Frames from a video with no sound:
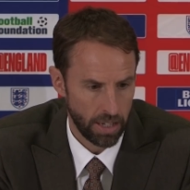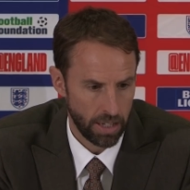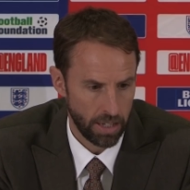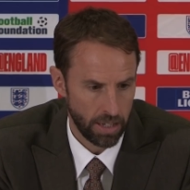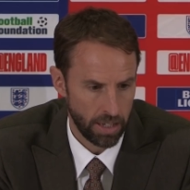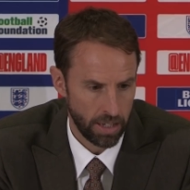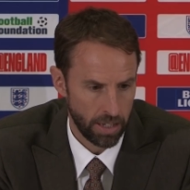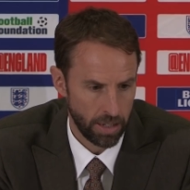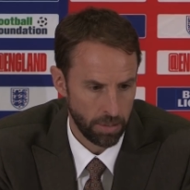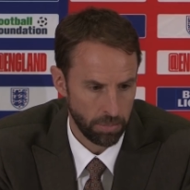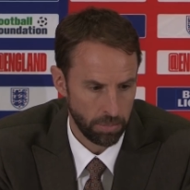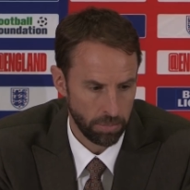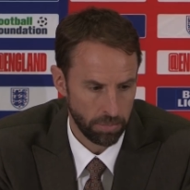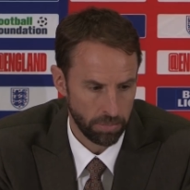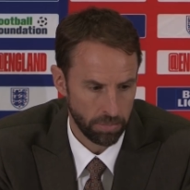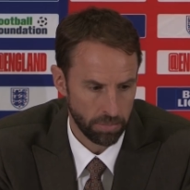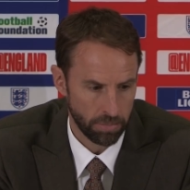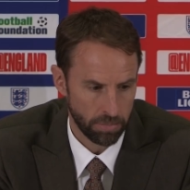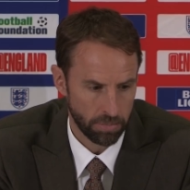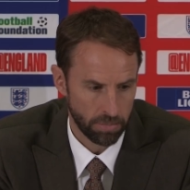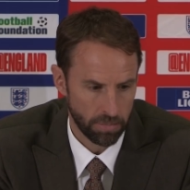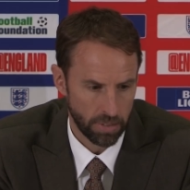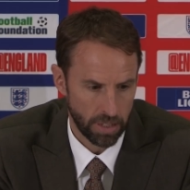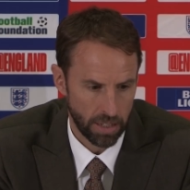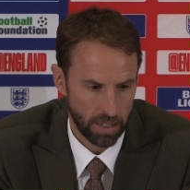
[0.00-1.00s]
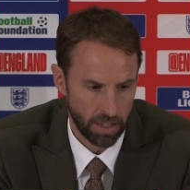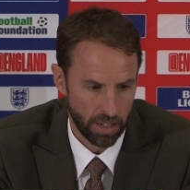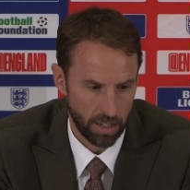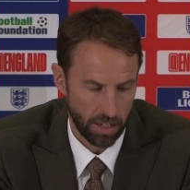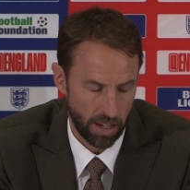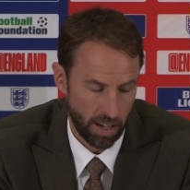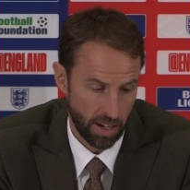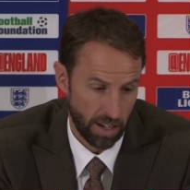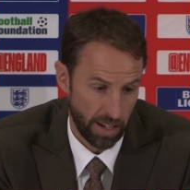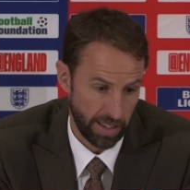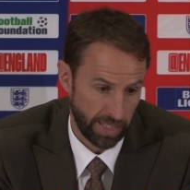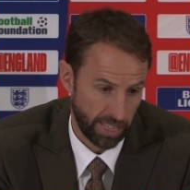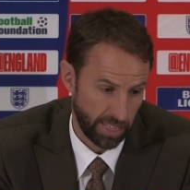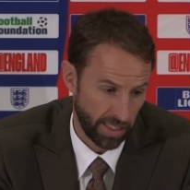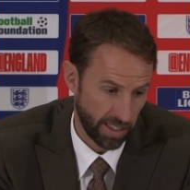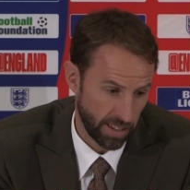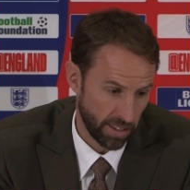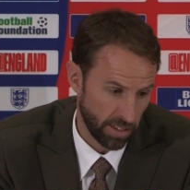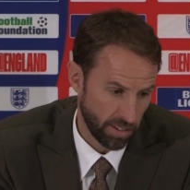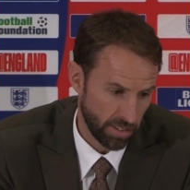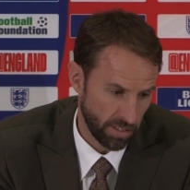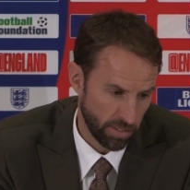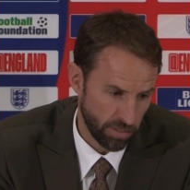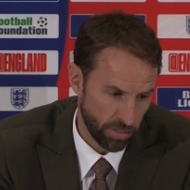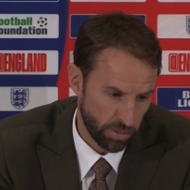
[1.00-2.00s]
um, I,
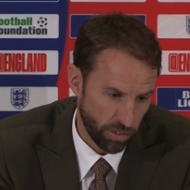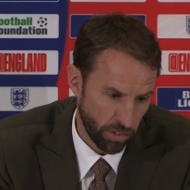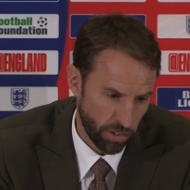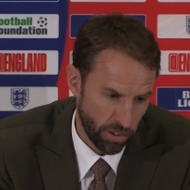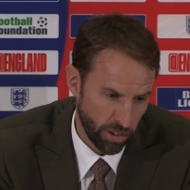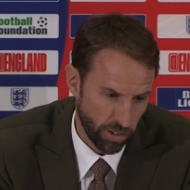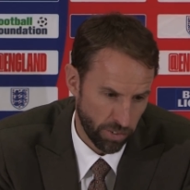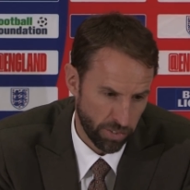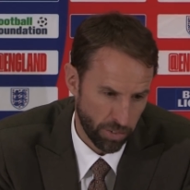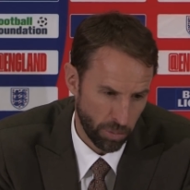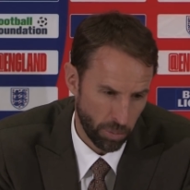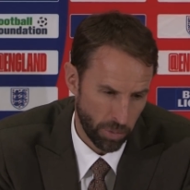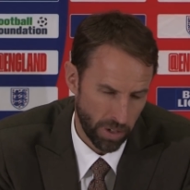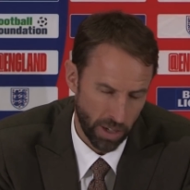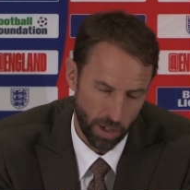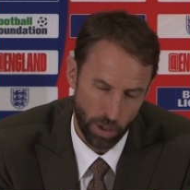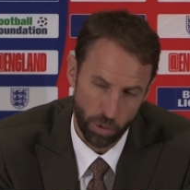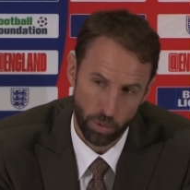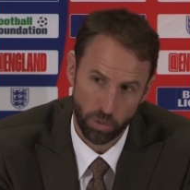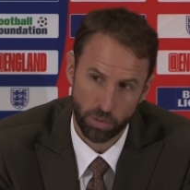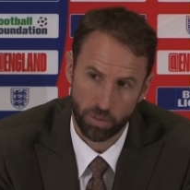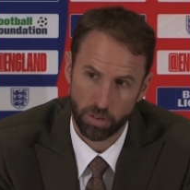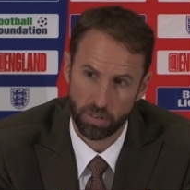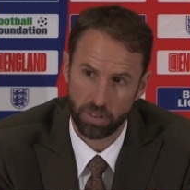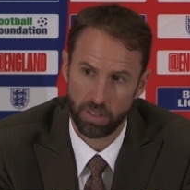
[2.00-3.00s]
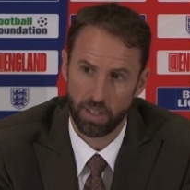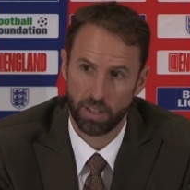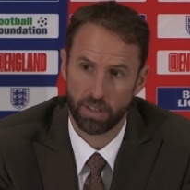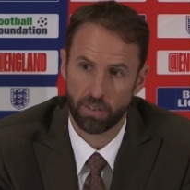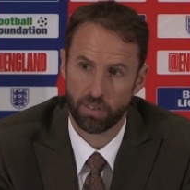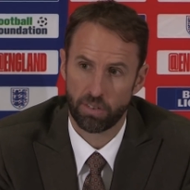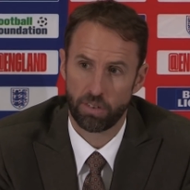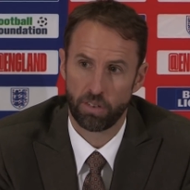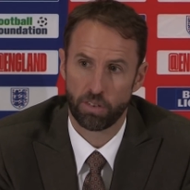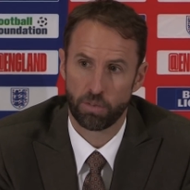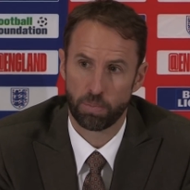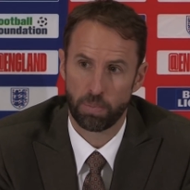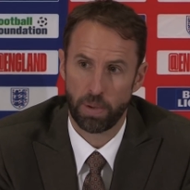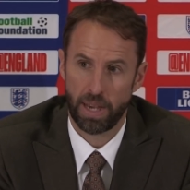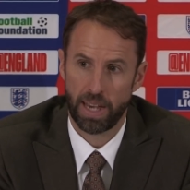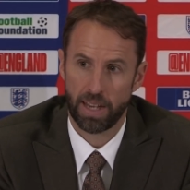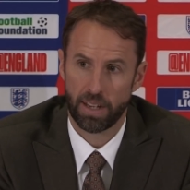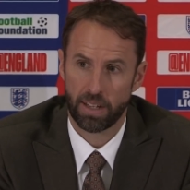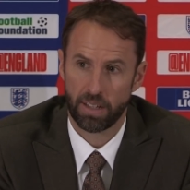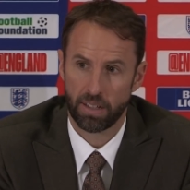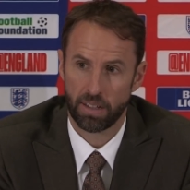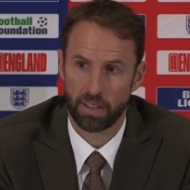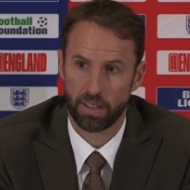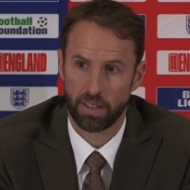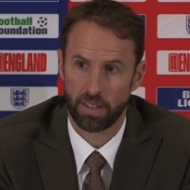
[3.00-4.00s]
think very often we hold youngsters
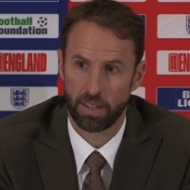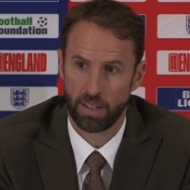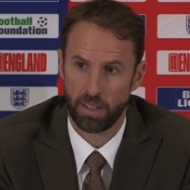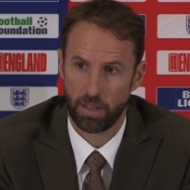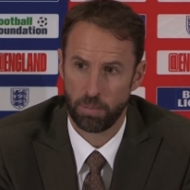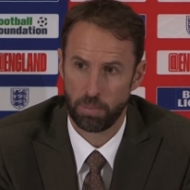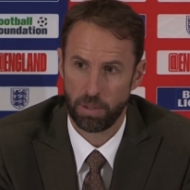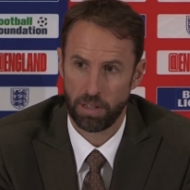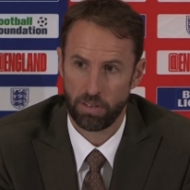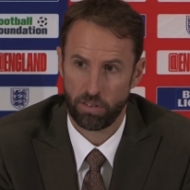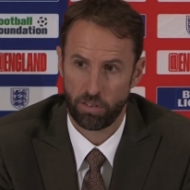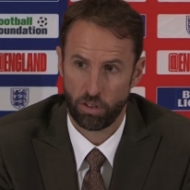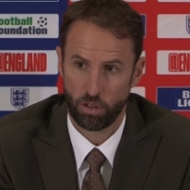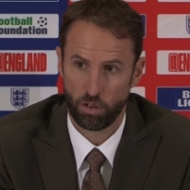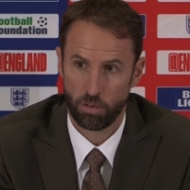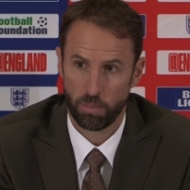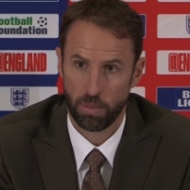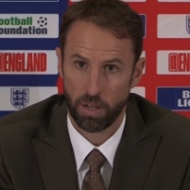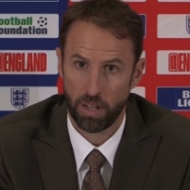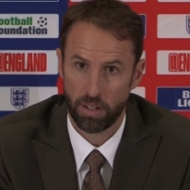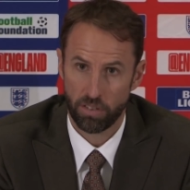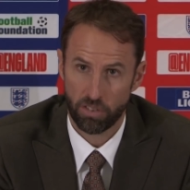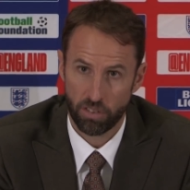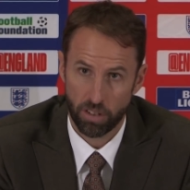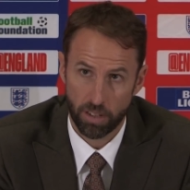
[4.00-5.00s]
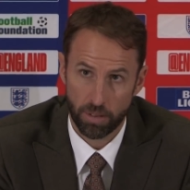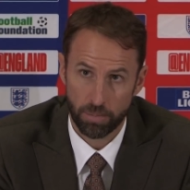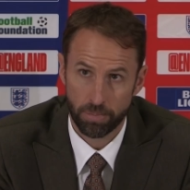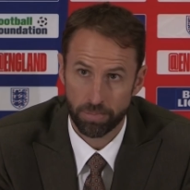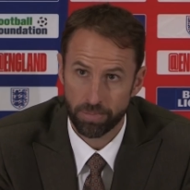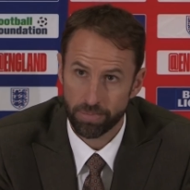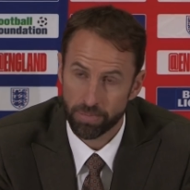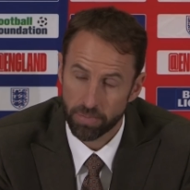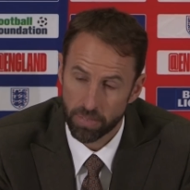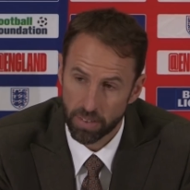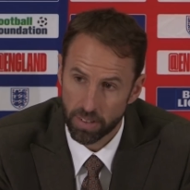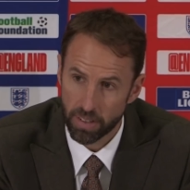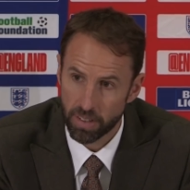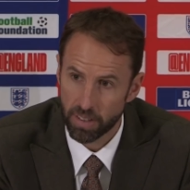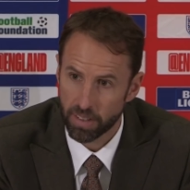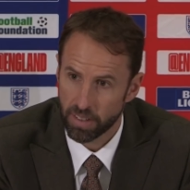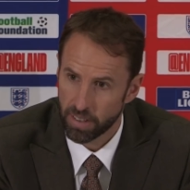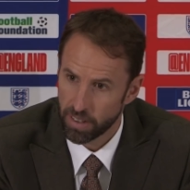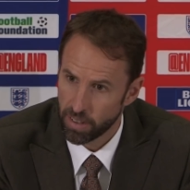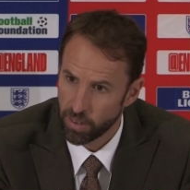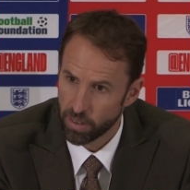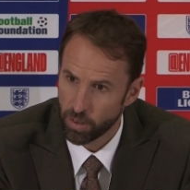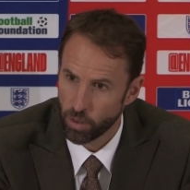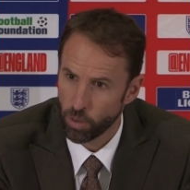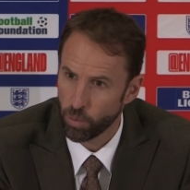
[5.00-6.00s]
back a bit too much. I'm
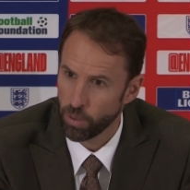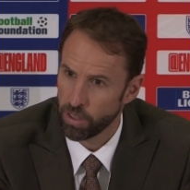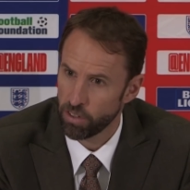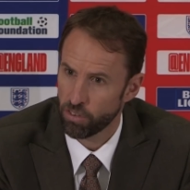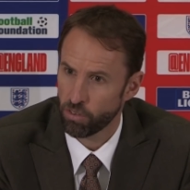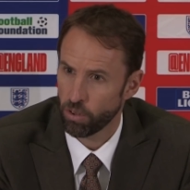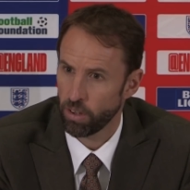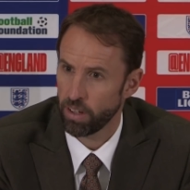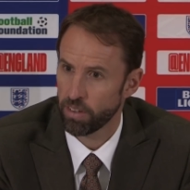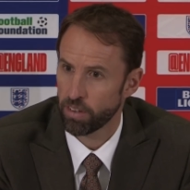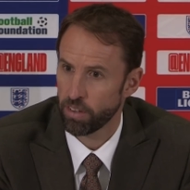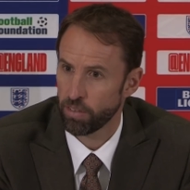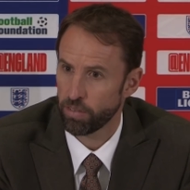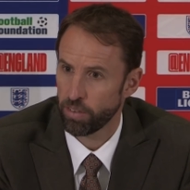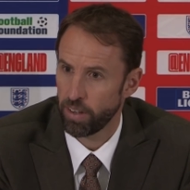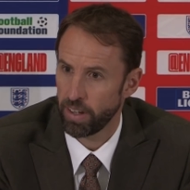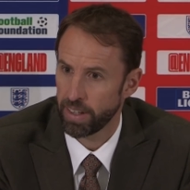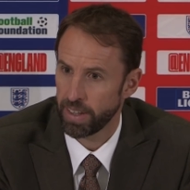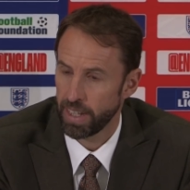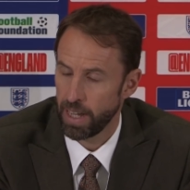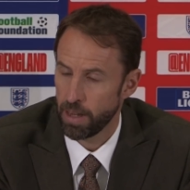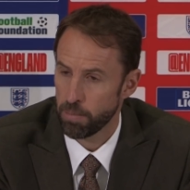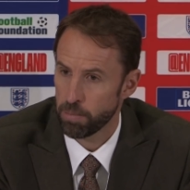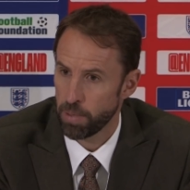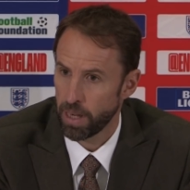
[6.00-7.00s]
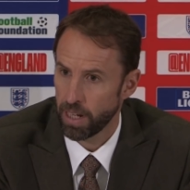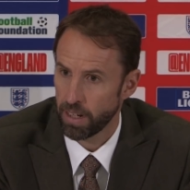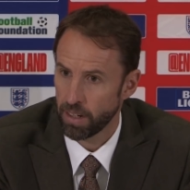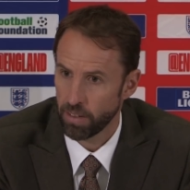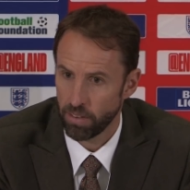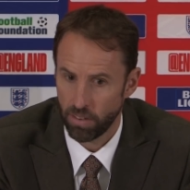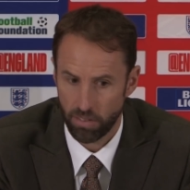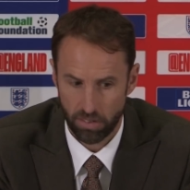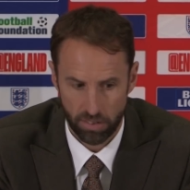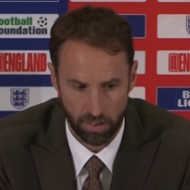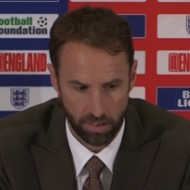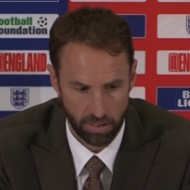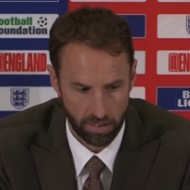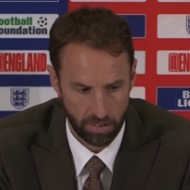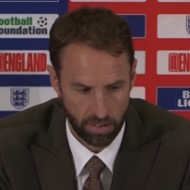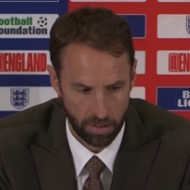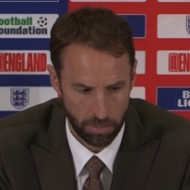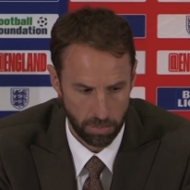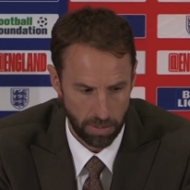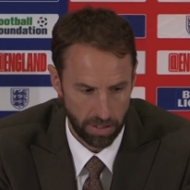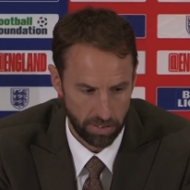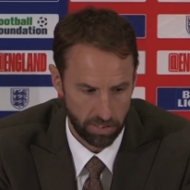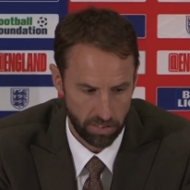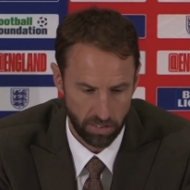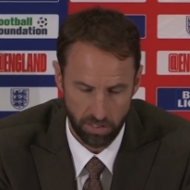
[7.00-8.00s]
always trying to find that balance, and the
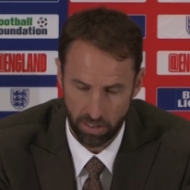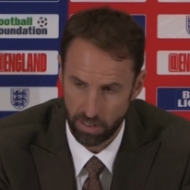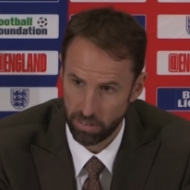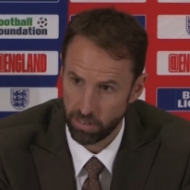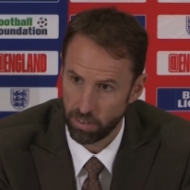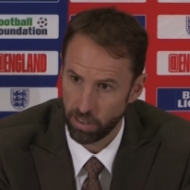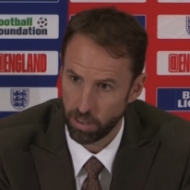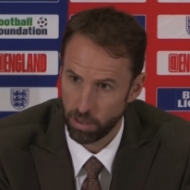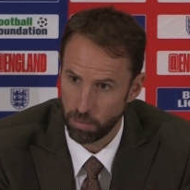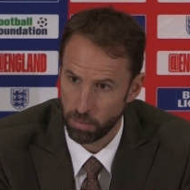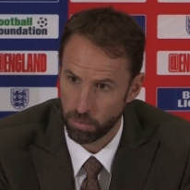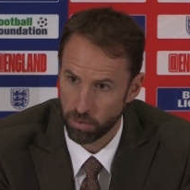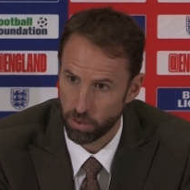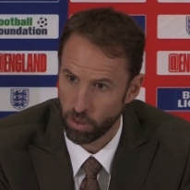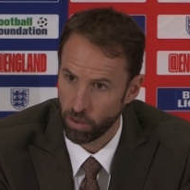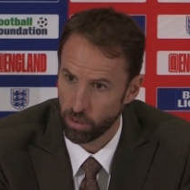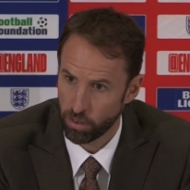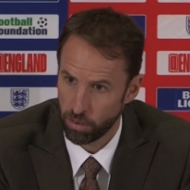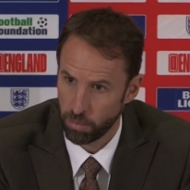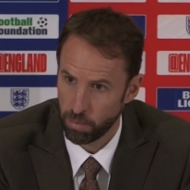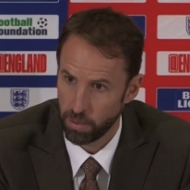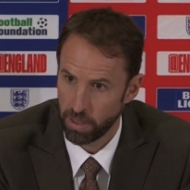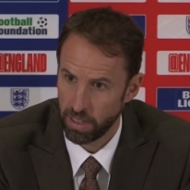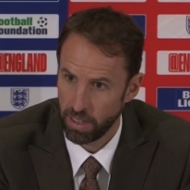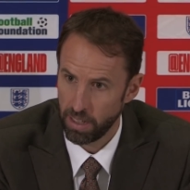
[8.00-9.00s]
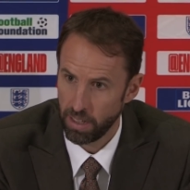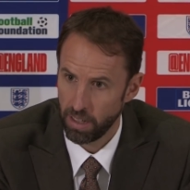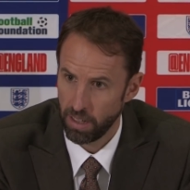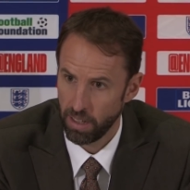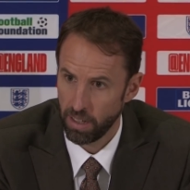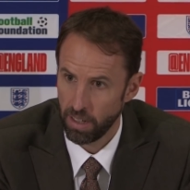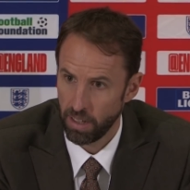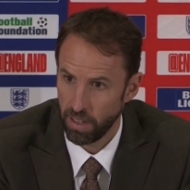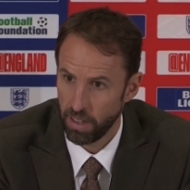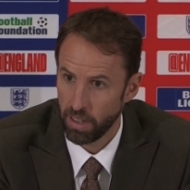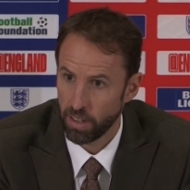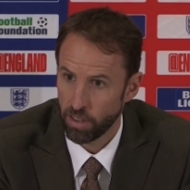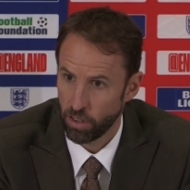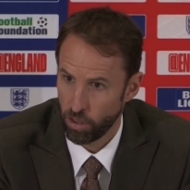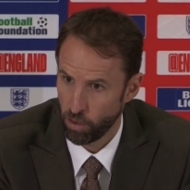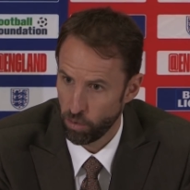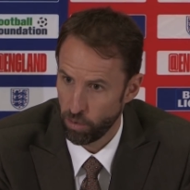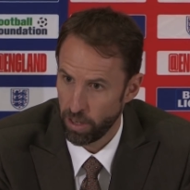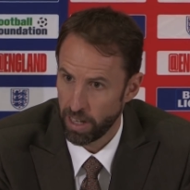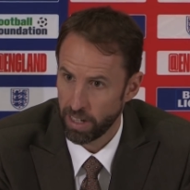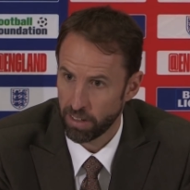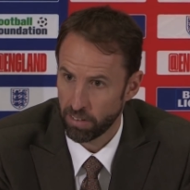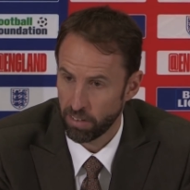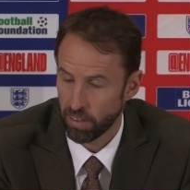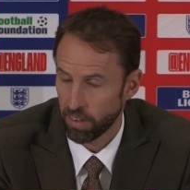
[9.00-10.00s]
messaging to them has got to be
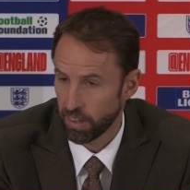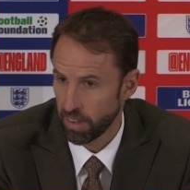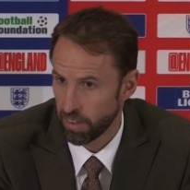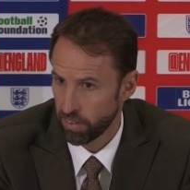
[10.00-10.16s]
correct.